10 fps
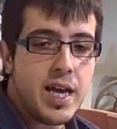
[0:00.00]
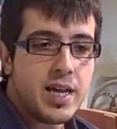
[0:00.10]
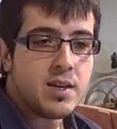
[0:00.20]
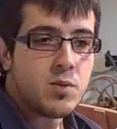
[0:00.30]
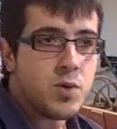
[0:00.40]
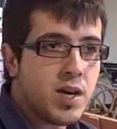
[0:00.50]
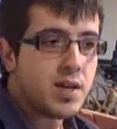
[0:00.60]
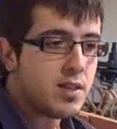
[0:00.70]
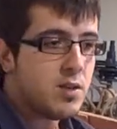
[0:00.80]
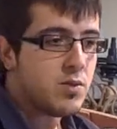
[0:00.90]
and we
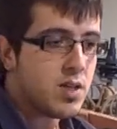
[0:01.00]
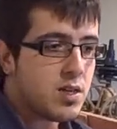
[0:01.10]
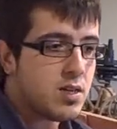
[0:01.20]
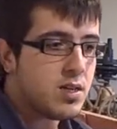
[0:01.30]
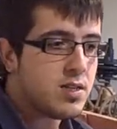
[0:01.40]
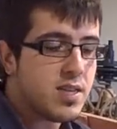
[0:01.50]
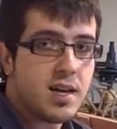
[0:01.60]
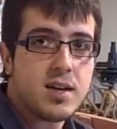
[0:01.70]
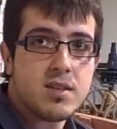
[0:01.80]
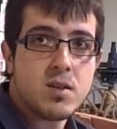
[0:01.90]
are the unique
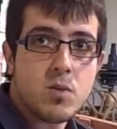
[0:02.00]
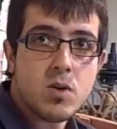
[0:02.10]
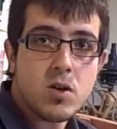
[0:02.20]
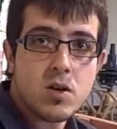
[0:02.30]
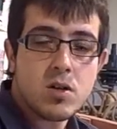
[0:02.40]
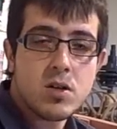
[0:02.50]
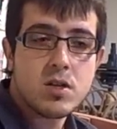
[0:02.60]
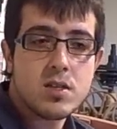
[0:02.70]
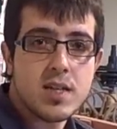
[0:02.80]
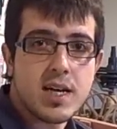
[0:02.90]
seller in the world
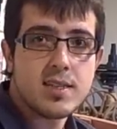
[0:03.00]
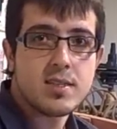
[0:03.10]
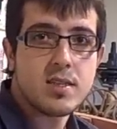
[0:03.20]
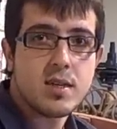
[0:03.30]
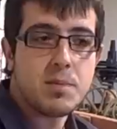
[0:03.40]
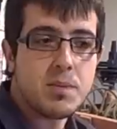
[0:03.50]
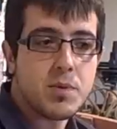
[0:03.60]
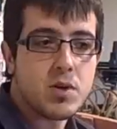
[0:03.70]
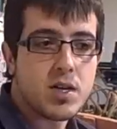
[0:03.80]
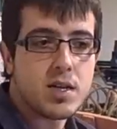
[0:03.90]
that uh,
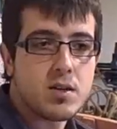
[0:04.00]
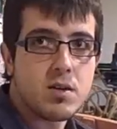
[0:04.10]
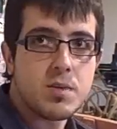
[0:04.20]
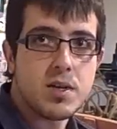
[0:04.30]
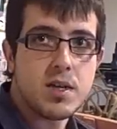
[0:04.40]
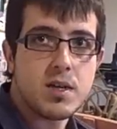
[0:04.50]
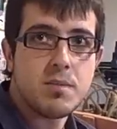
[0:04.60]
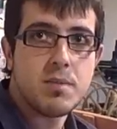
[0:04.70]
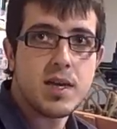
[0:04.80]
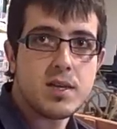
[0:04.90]
people can come here
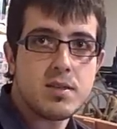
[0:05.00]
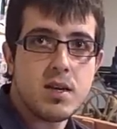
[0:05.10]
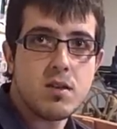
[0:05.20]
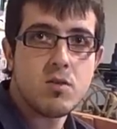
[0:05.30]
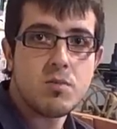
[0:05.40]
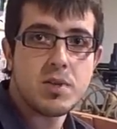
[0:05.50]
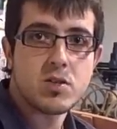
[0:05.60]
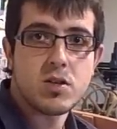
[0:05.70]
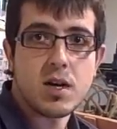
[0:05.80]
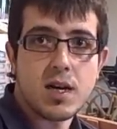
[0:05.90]
and make their own
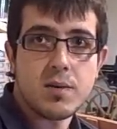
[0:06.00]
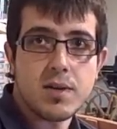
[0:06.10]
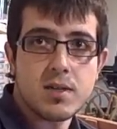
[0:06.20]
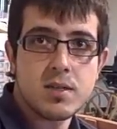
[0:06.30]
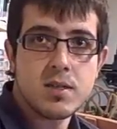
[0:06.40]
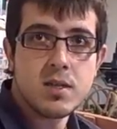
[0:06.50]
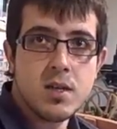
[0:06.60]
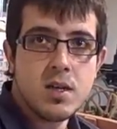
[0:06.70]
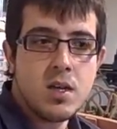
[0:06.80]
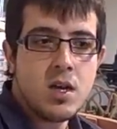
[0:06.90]
personal cava.
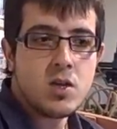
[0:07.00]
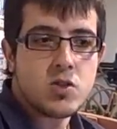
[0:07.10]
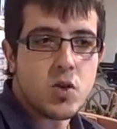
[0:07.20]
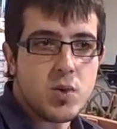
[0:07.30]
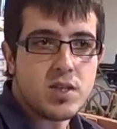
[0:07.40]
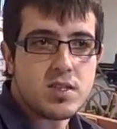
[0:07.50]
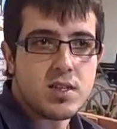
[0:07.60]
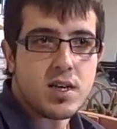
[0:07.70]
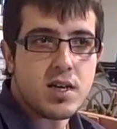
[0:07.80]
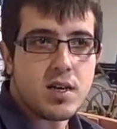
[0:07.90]
So it's
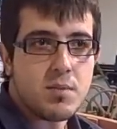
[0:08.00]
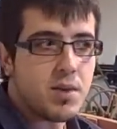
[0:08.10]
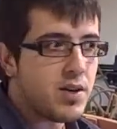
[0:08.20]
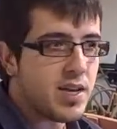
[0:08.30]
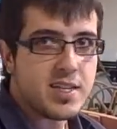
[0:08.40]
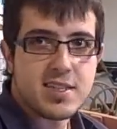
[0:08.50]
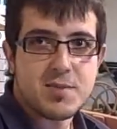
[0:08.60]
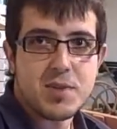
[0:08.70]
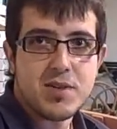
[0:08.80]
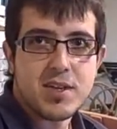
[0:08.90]
a very nice
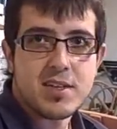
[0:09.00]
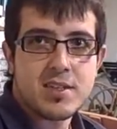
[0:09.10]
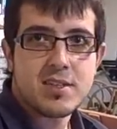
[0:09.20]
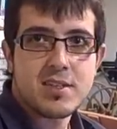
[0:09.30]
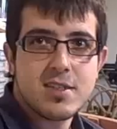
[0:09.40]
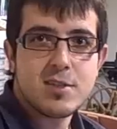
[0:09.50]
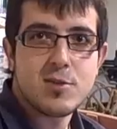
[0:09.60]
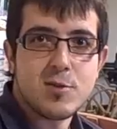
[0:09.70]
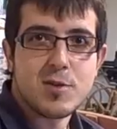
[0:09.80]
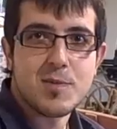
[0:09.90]
experience
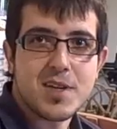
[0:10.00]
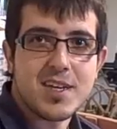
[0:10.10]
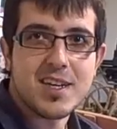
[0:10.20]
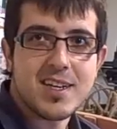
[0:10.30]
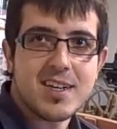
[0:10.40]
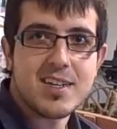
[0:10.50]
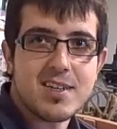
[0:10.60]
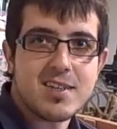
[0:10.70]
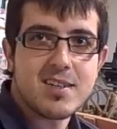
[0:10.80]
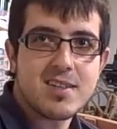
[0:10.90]
to come here, and,
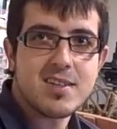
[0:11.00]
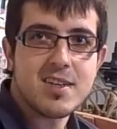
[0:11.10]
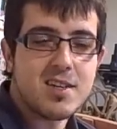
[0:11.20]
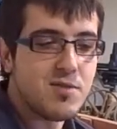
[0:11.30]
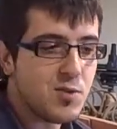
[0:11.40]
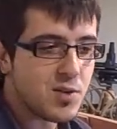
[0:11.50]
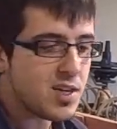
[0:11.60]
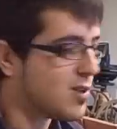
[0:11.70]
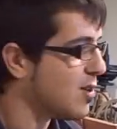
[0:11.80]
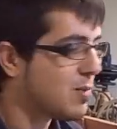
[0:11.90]
and if you
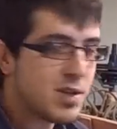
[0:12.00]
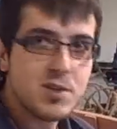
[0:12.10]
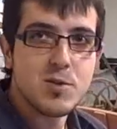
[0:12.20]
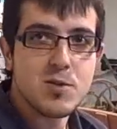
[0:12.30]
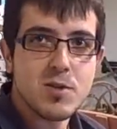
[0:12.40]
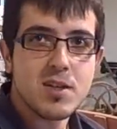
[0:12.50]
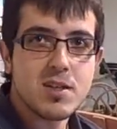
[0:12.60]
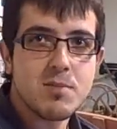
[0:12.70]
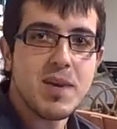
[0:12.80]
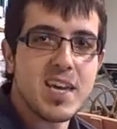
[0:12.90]
can come and you and
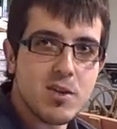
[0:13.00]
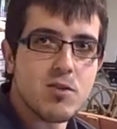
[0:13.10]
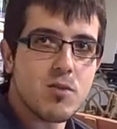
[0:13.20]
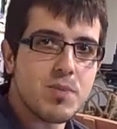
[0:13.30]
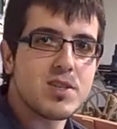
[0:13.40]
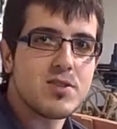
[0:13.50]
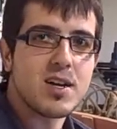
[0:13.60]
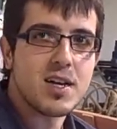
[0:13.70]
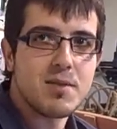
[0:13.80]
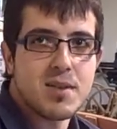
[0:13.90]
make your personal
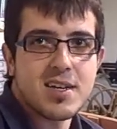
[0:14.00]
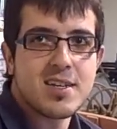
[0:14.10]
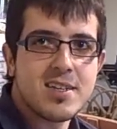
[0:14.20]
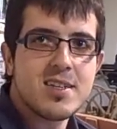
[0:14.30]
cava,